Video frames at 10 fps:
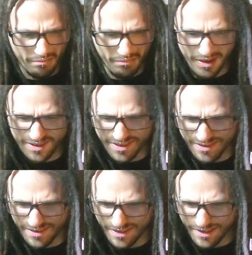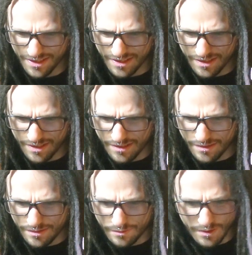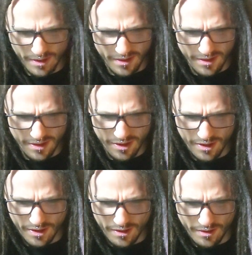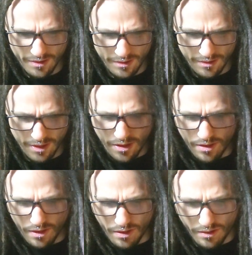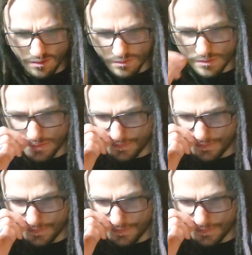What? What is this shit? Oh.